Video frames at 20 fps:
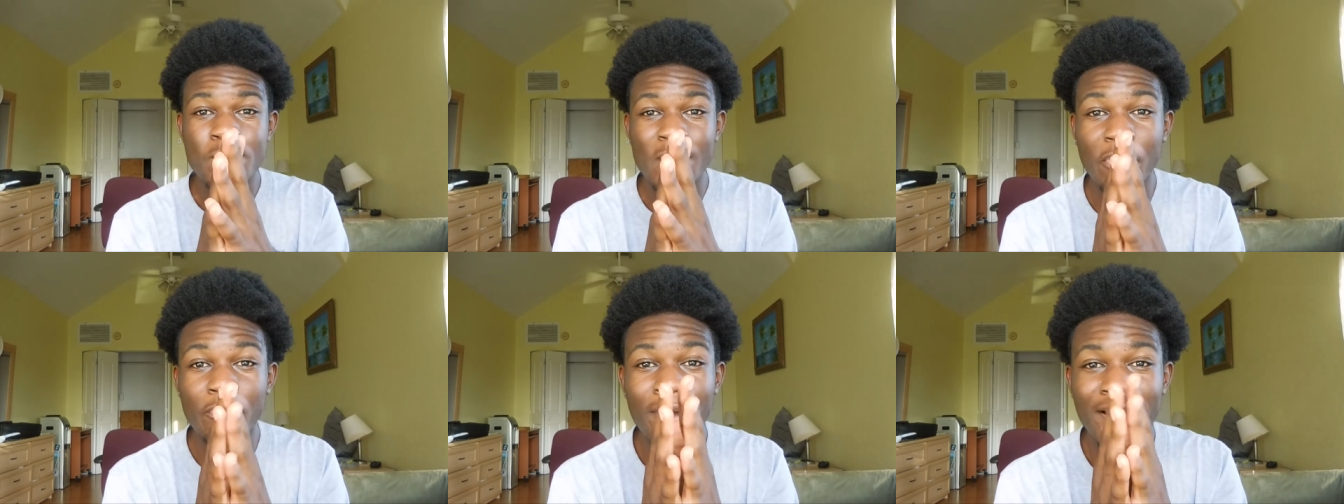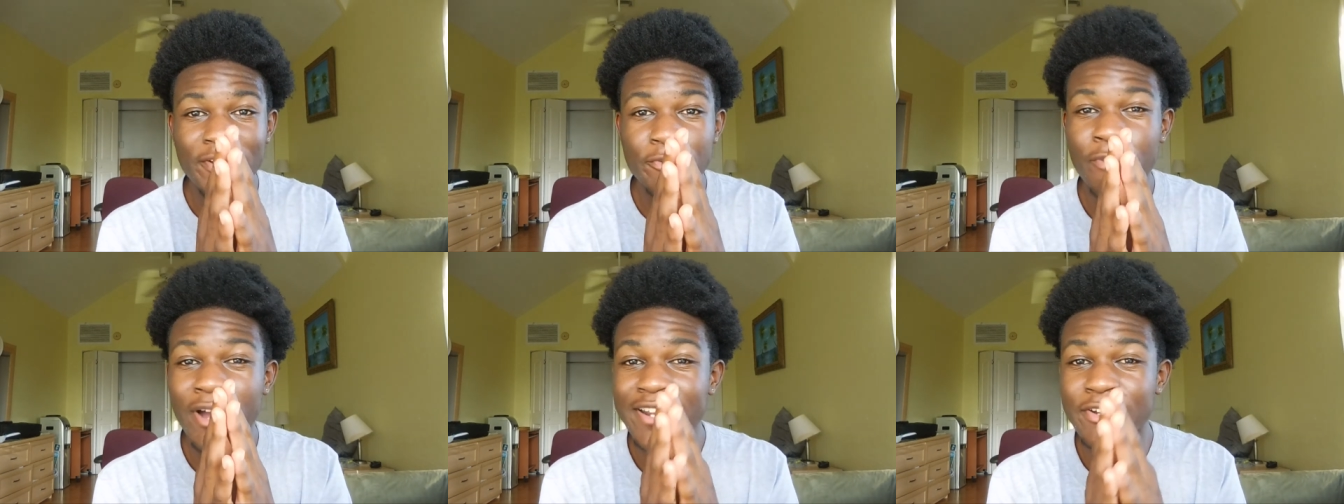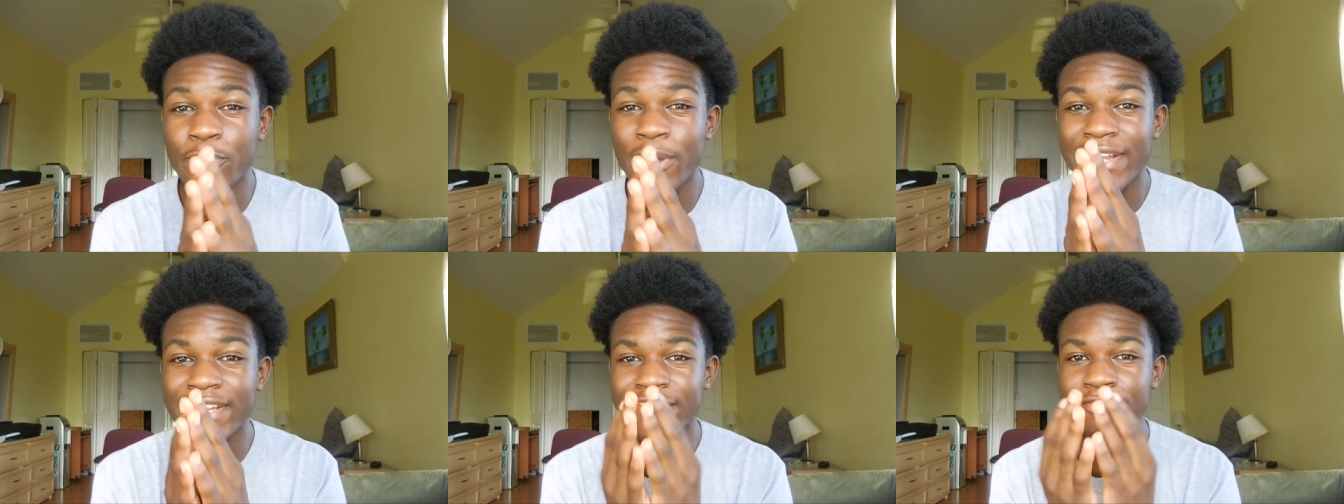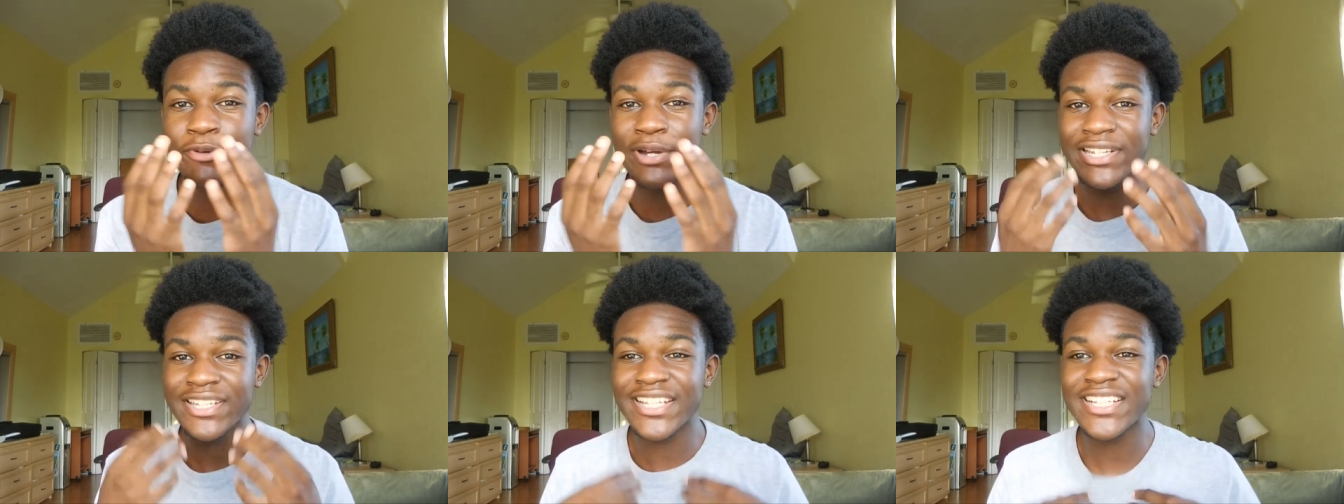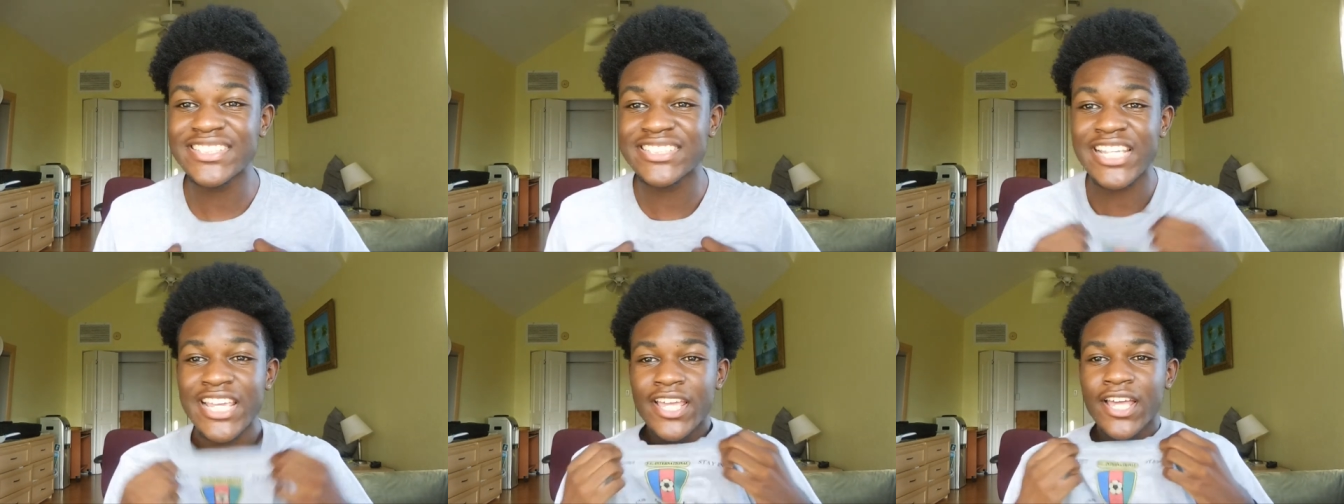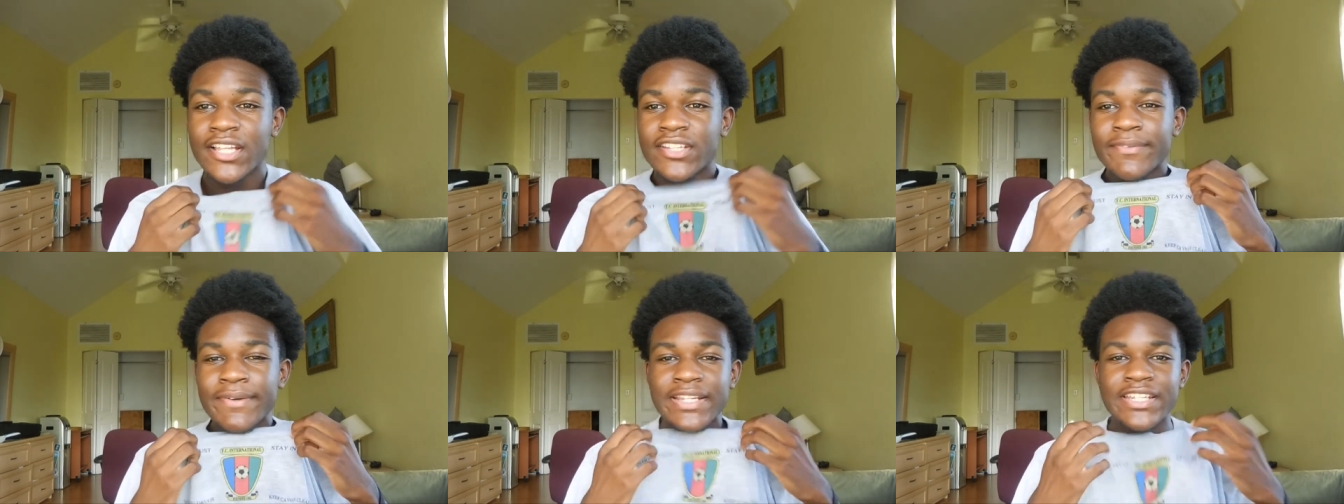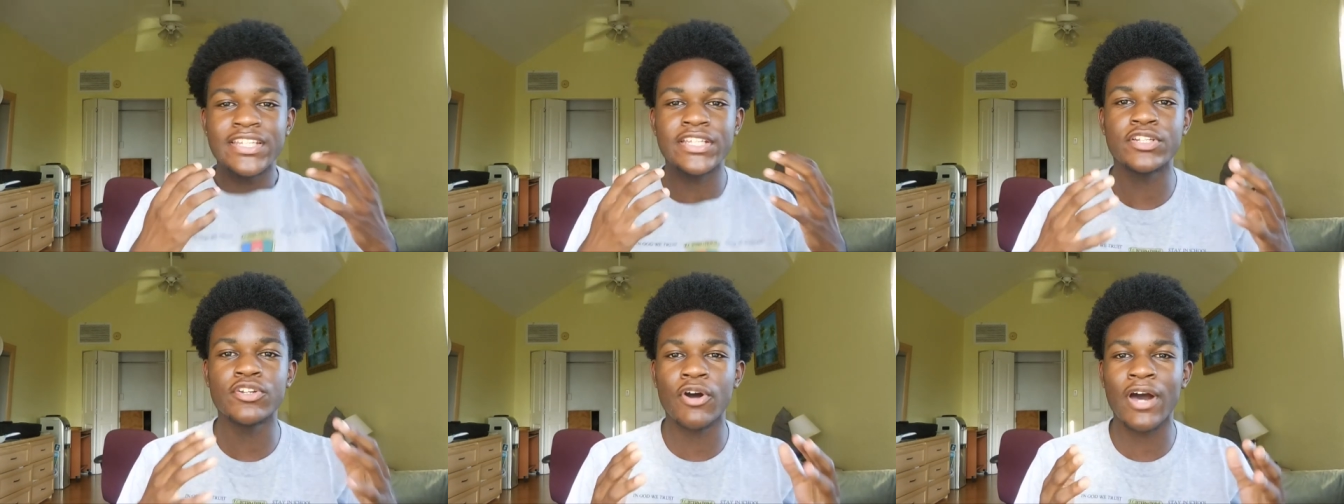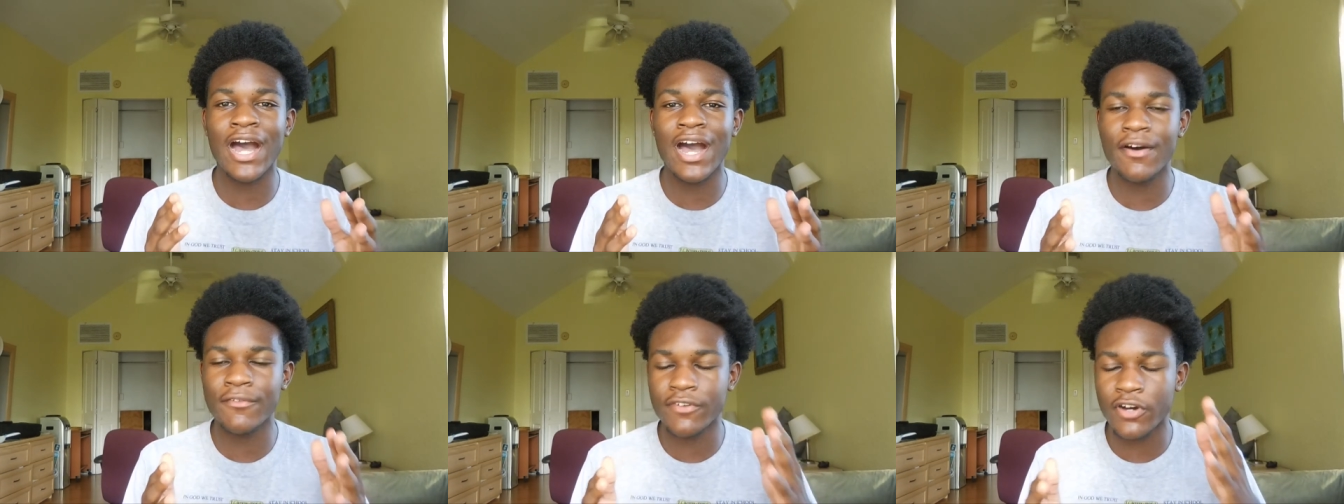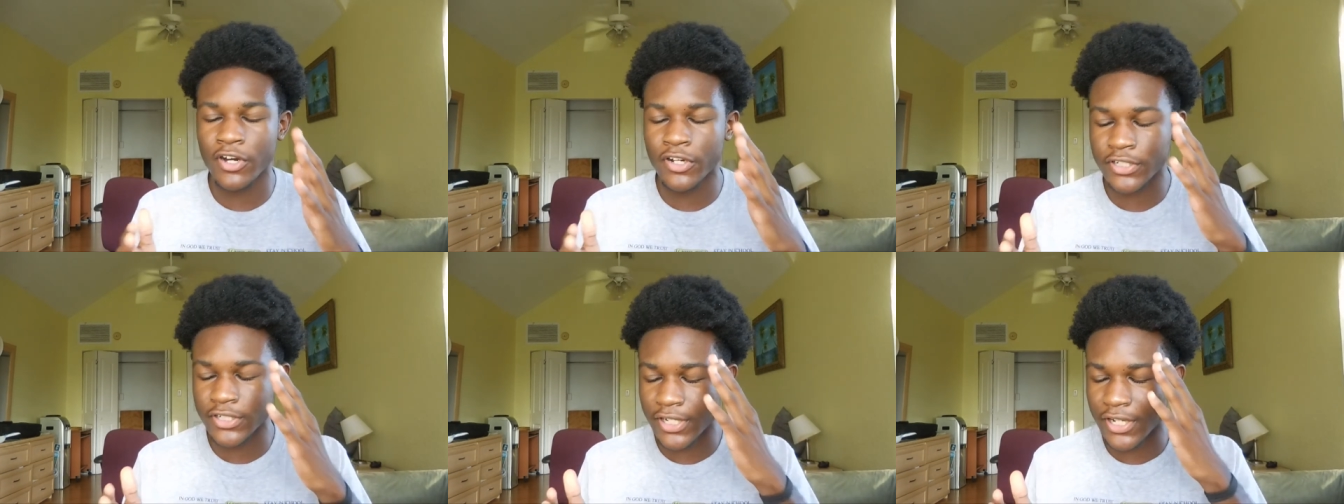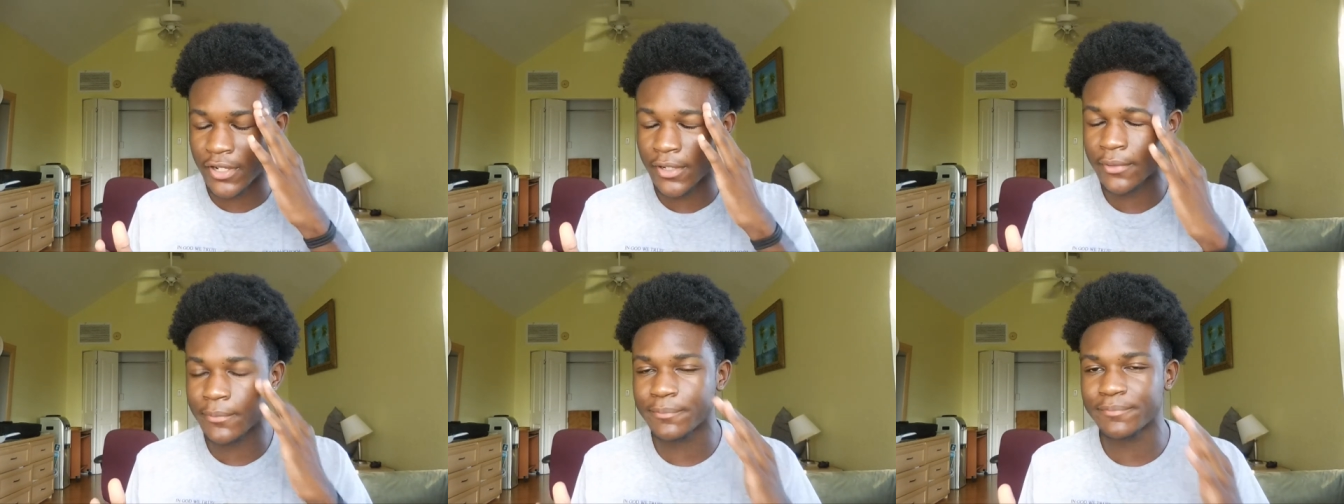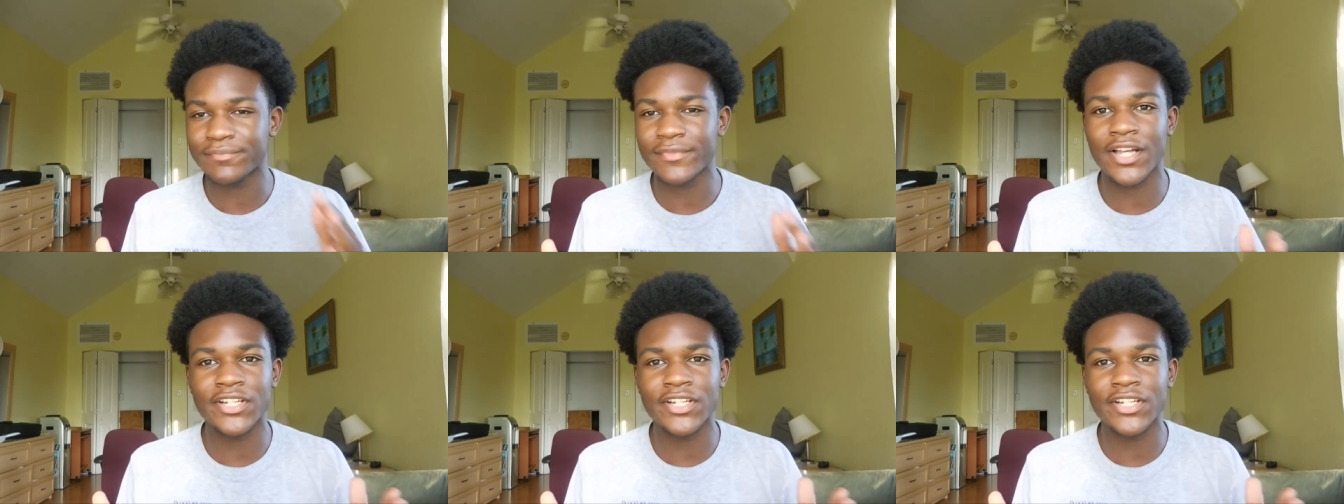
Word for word: when when when when they take when they don't have on um,